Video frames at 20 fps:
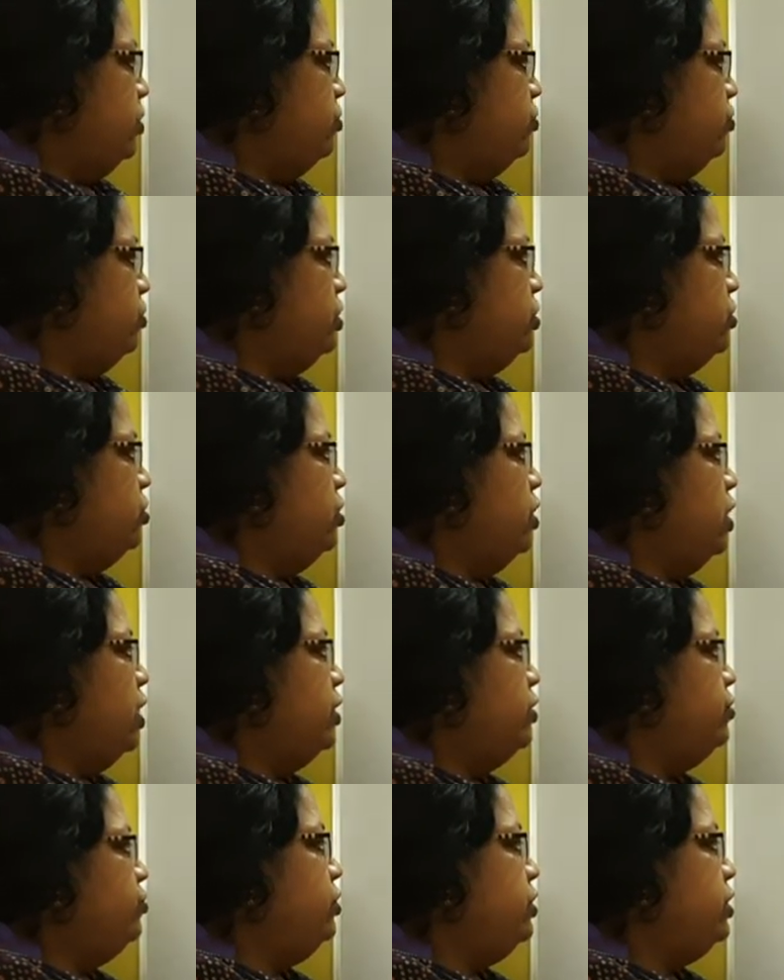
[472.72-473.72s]
we know,
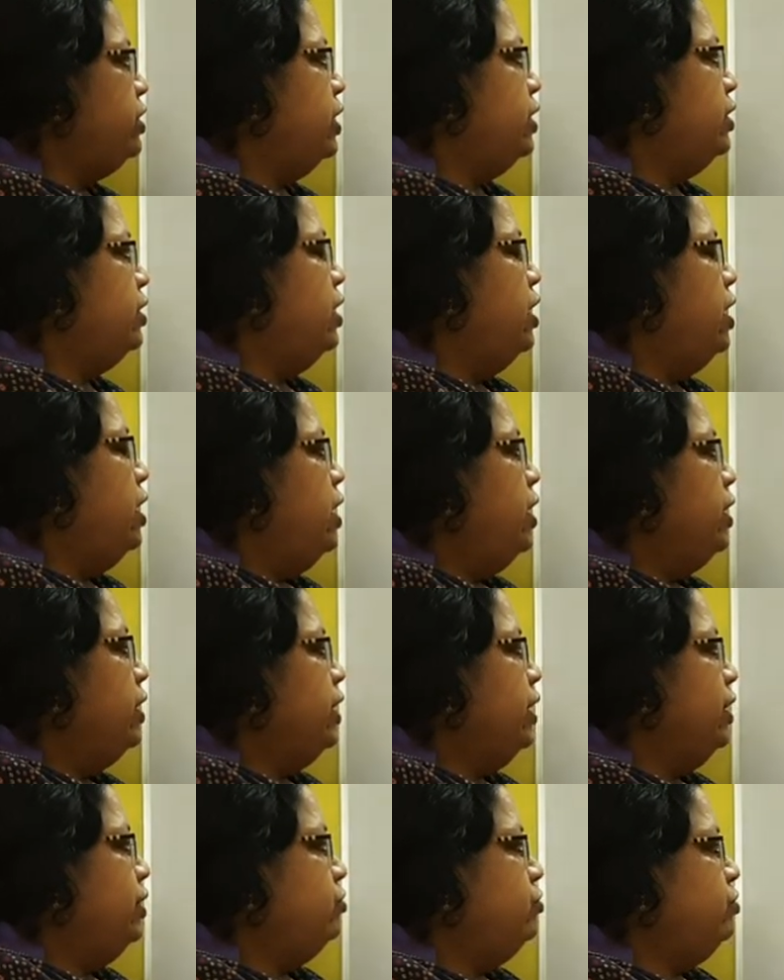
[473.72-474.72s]
and we can
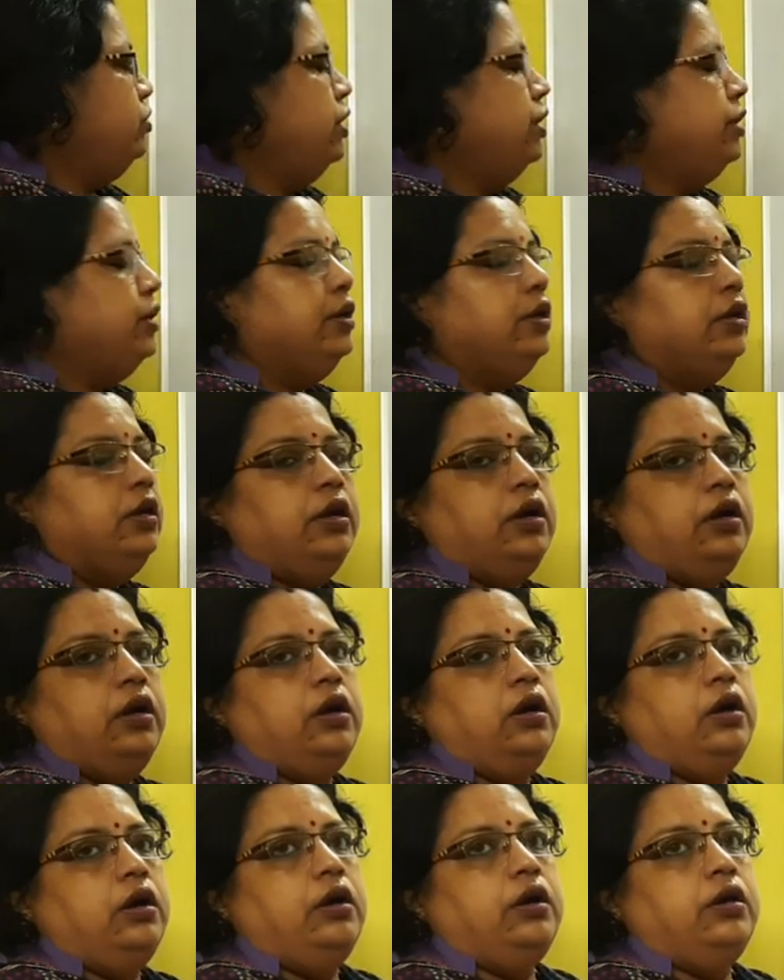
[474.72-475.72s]
calculate
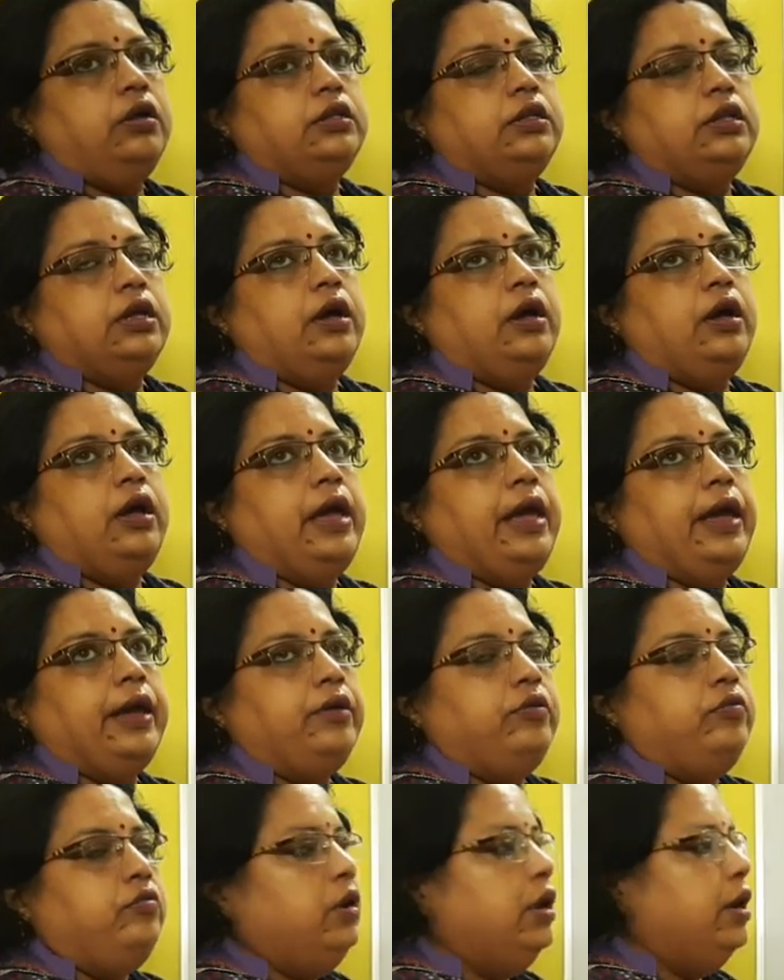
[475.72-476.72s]
the
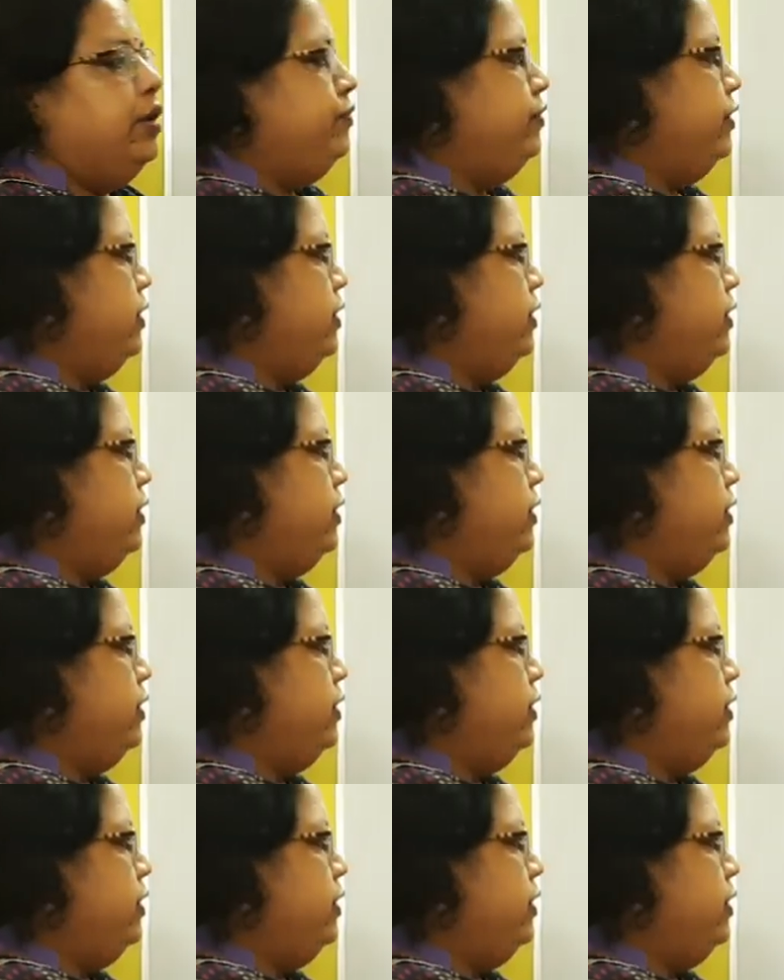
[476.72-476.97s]
angular